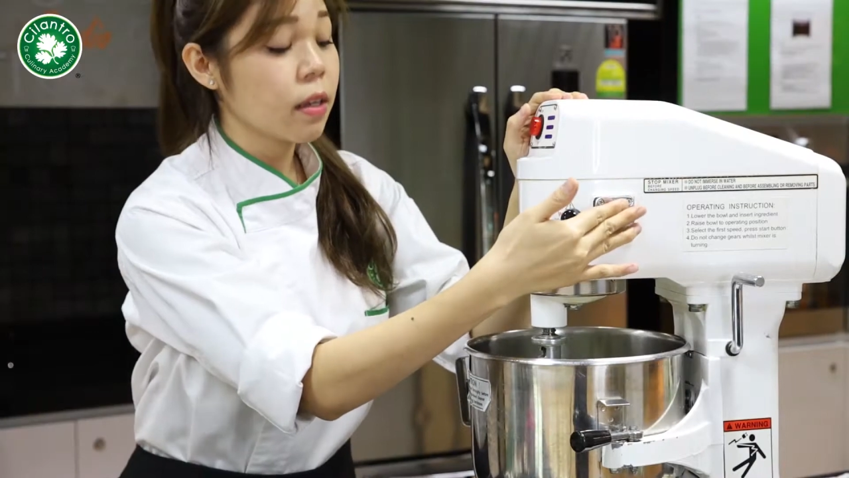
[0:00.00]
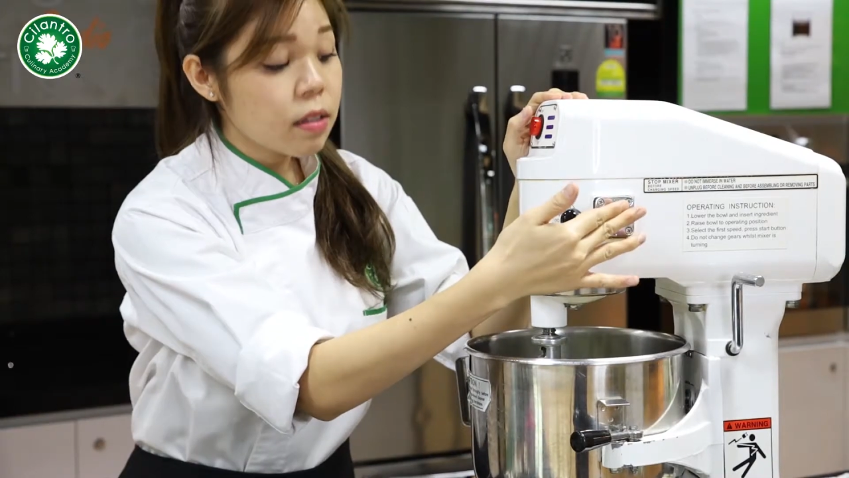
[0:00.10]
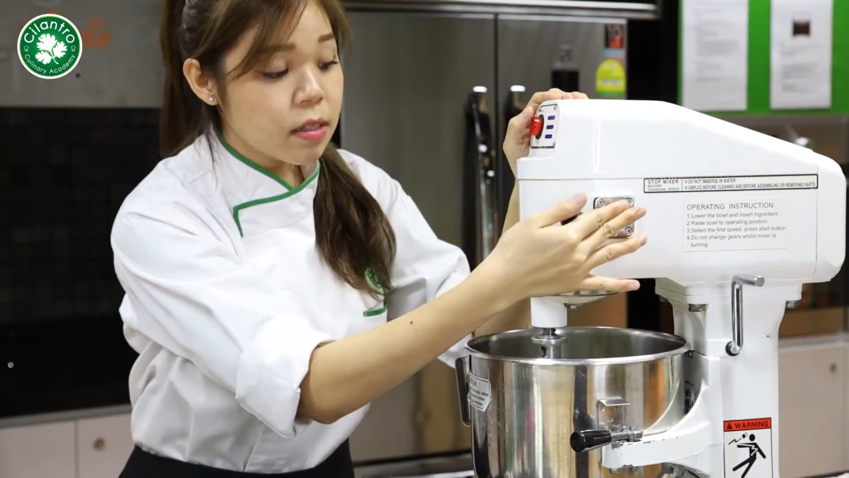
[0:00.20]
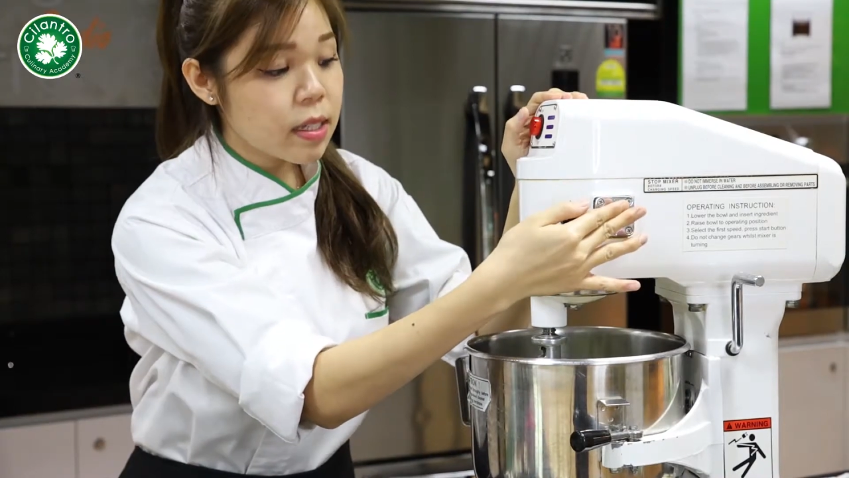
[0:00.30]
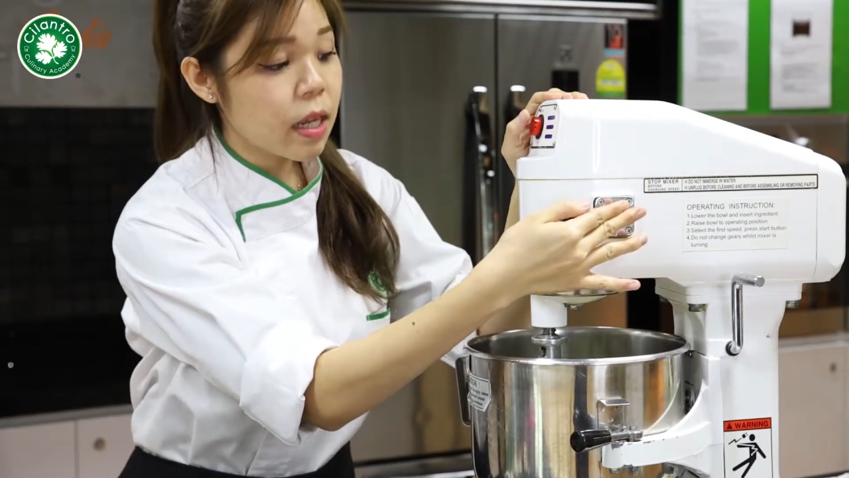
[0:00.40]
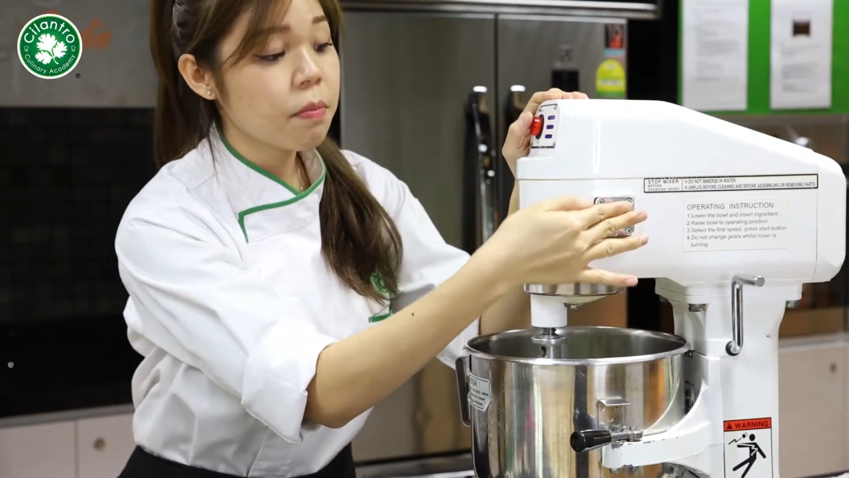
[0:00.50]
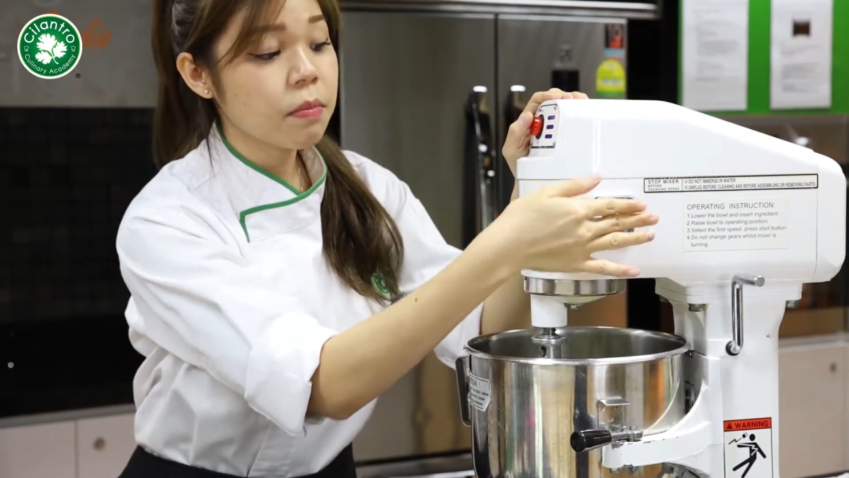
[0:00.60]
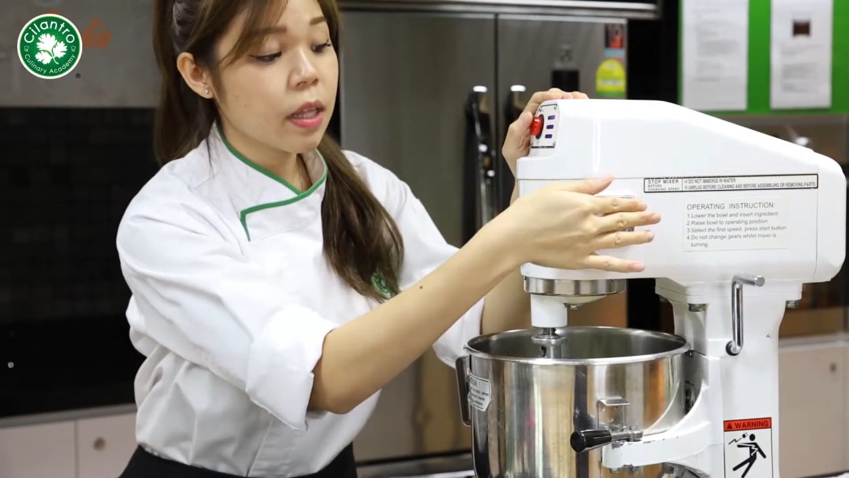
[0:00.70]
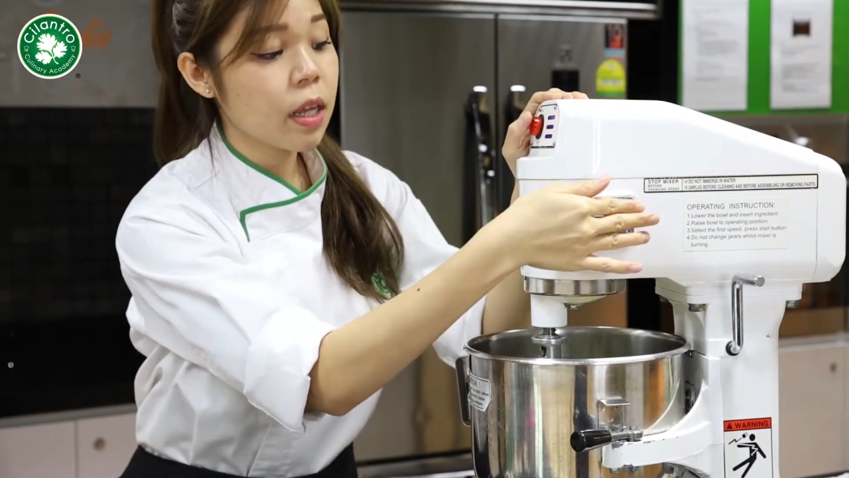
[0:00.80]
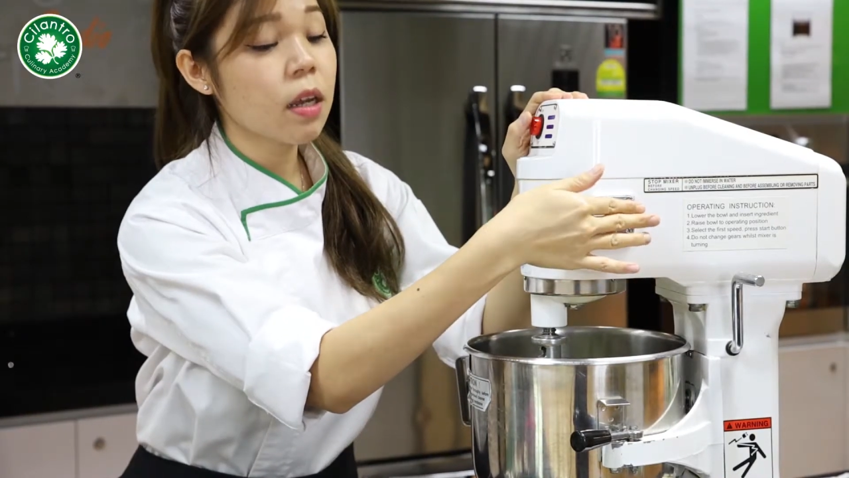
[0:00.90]
same
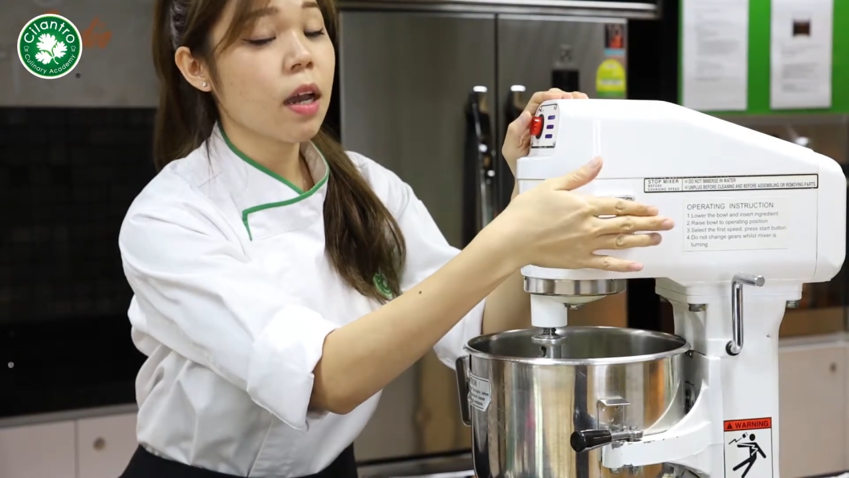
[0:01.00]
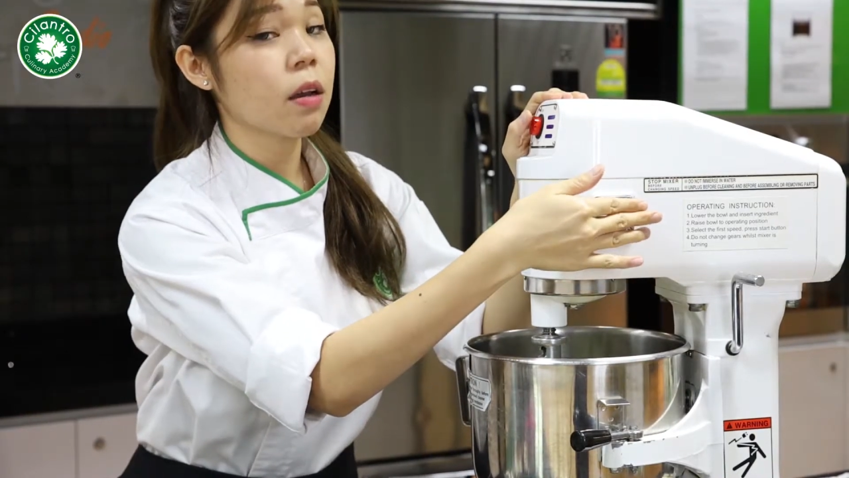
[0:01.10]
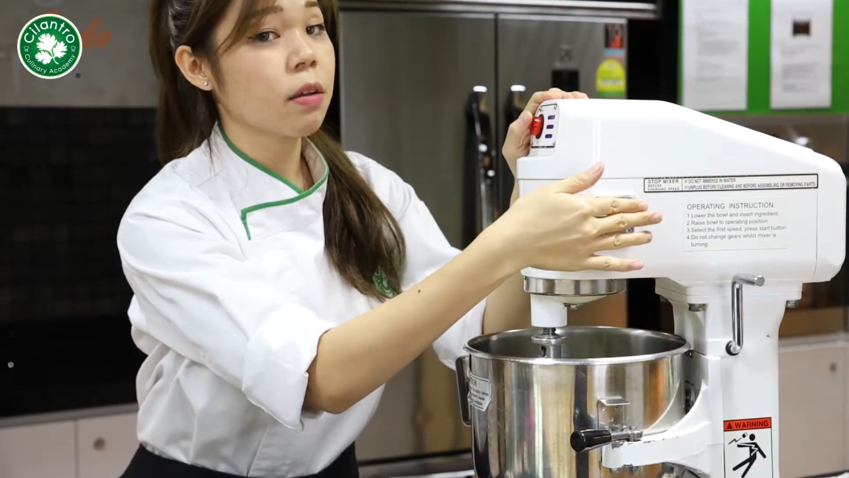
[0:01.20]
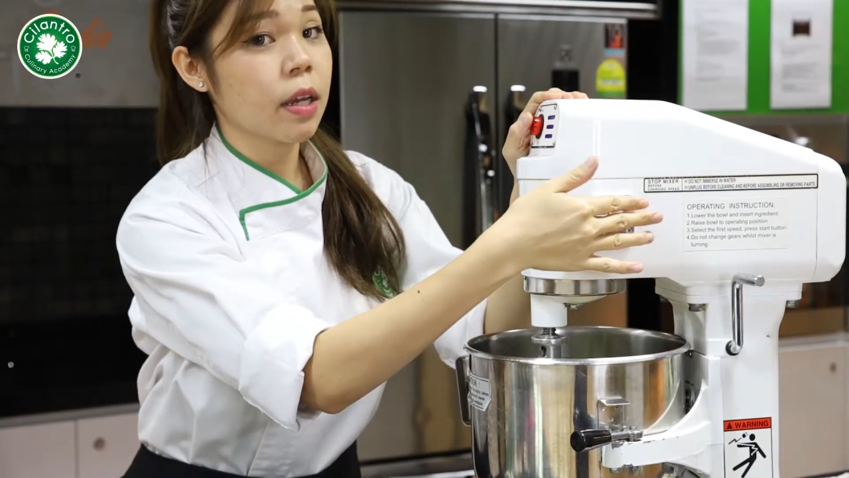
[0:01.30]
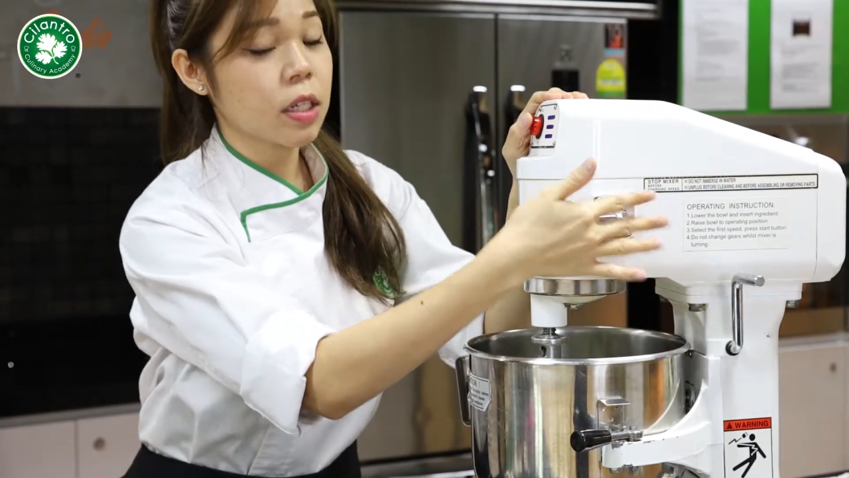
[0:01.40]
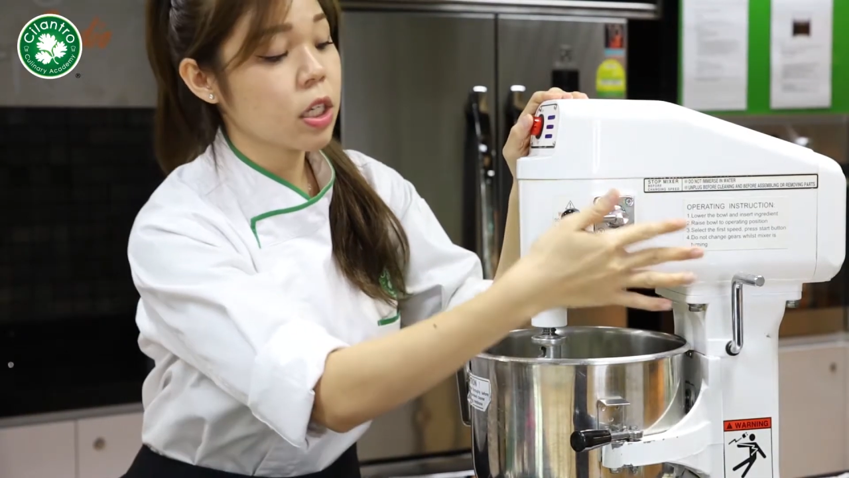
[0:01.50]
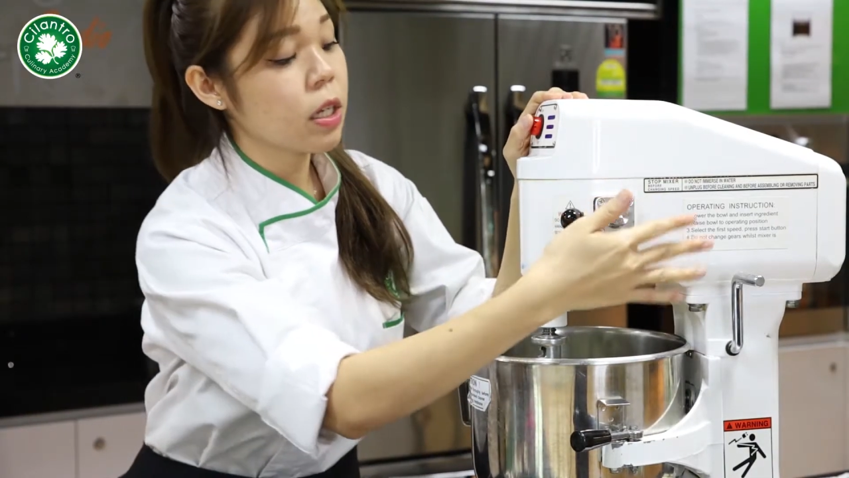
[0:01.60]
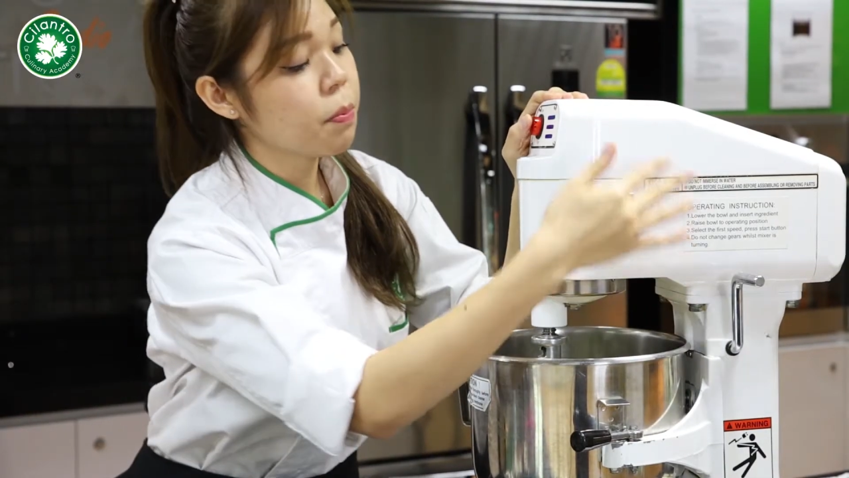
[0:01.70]
thing, I actually